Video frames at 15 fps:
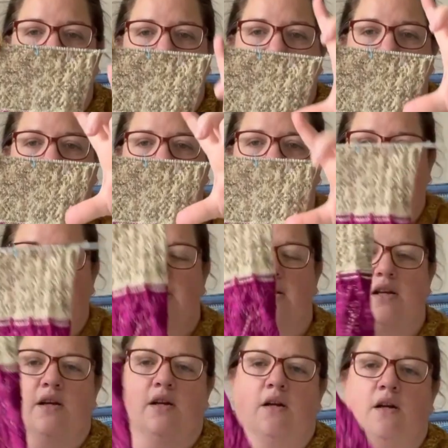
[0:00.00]
this whole thing
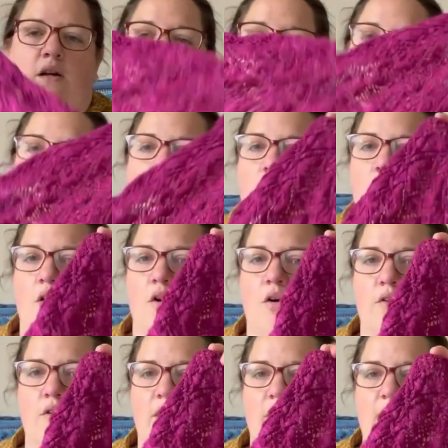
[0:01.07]

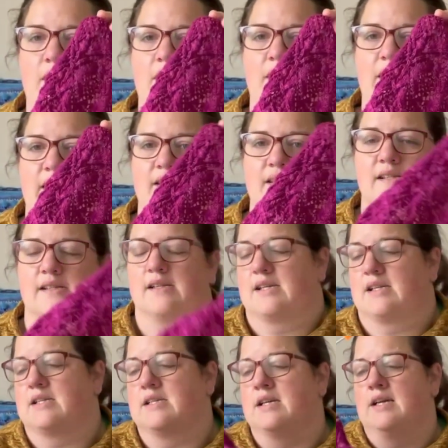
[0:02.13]
on that
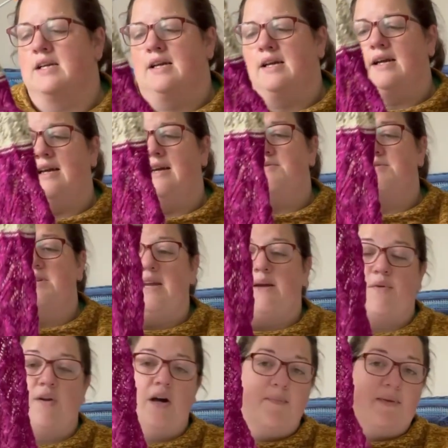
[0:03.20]
side. So yeah,
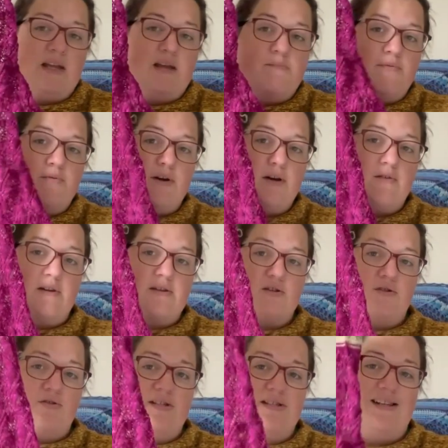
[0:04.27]
we are making progress
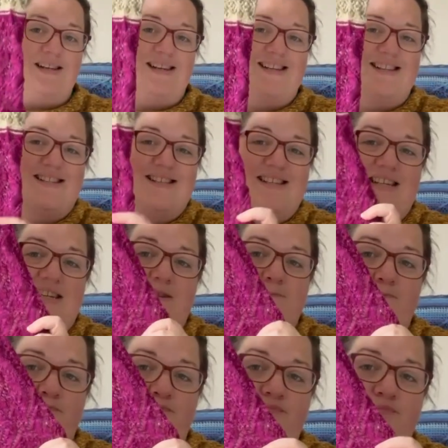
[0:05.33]
on this lacy
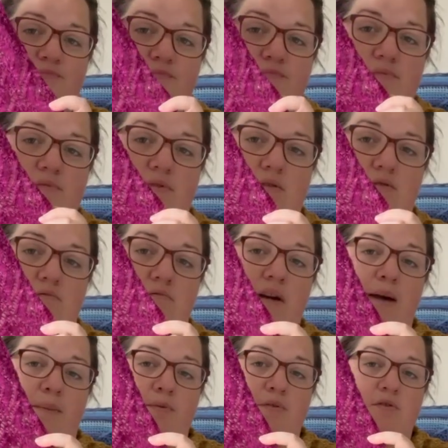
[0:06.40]

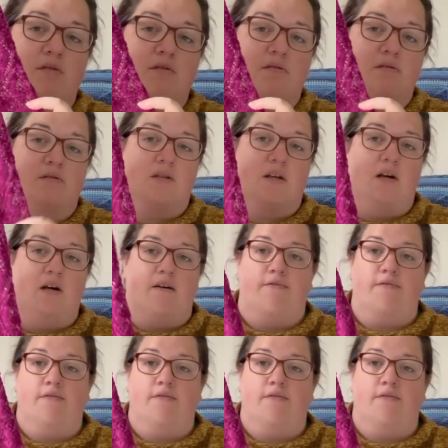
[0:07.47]
wrap scarf